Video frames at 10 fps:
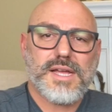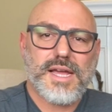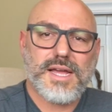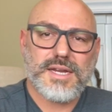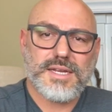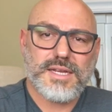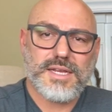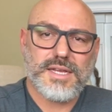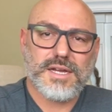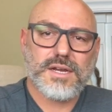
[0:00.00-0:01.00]
and
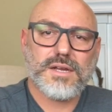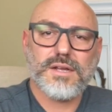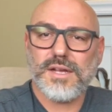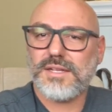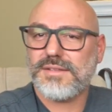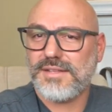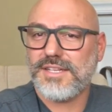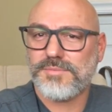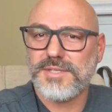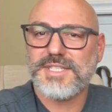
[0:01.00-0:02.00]

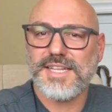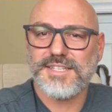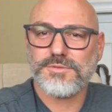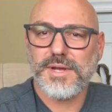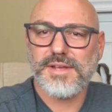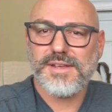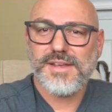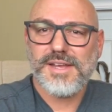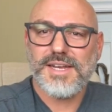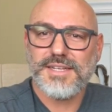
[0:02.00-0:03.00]
it's been said this way.
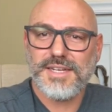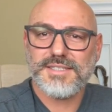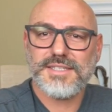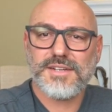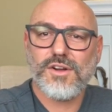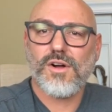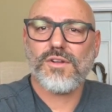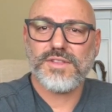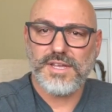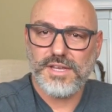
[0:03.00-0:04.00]
He doesn't
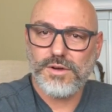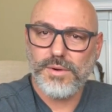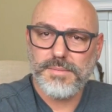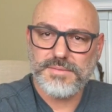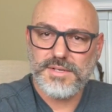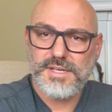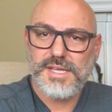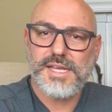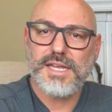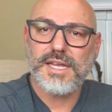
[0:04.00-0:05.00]
call the equipped,
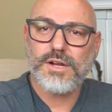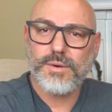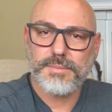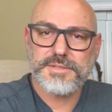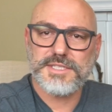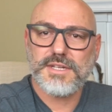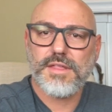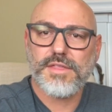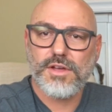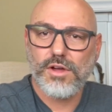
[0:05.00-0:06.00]
he equips
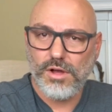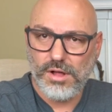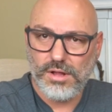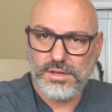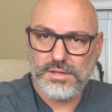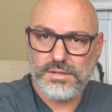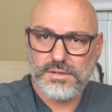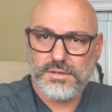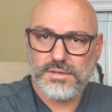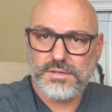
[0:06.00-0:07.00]
the call.
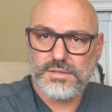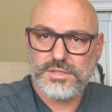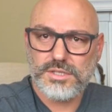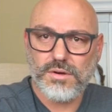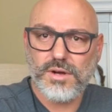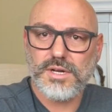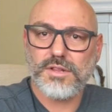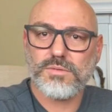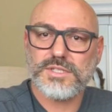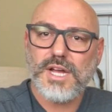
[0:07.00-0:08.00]
So, in
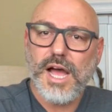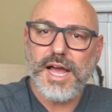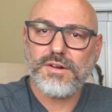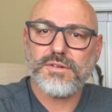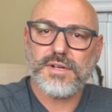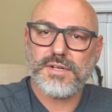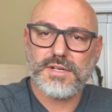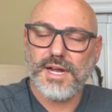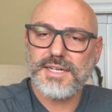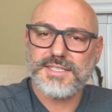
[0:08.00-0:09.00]
other words,
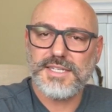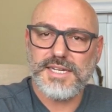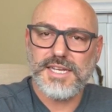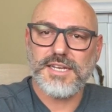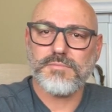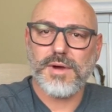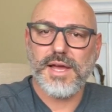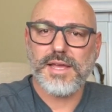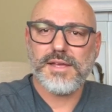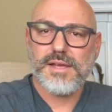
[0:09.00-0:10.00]
God doesn't need
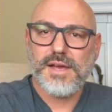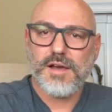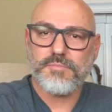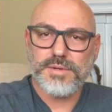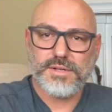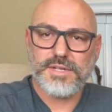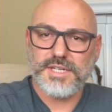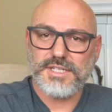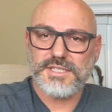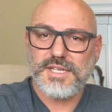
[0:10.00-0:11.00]
my
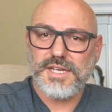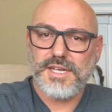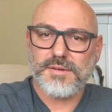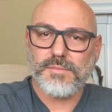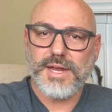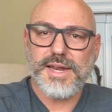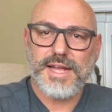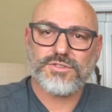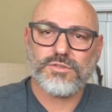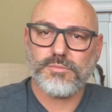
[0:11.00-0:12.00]
abilities in my
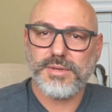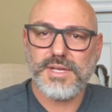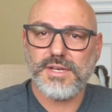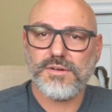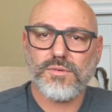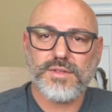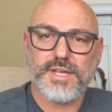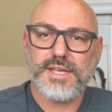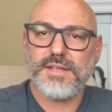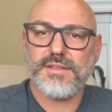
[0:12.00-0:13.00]
natural being, or
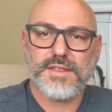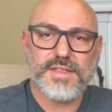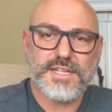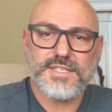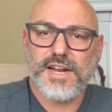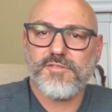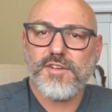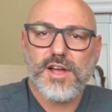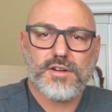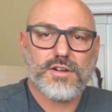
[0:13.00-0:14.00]
the things that
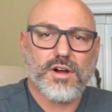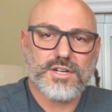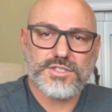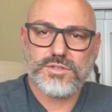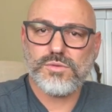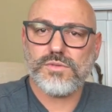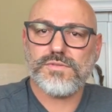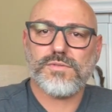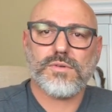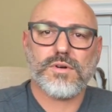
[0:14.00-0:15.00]
I've gone to school
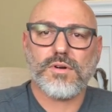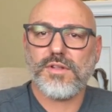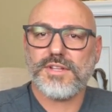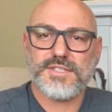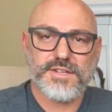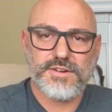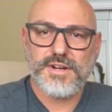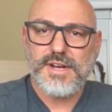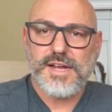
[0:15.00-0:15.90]
for, or all these other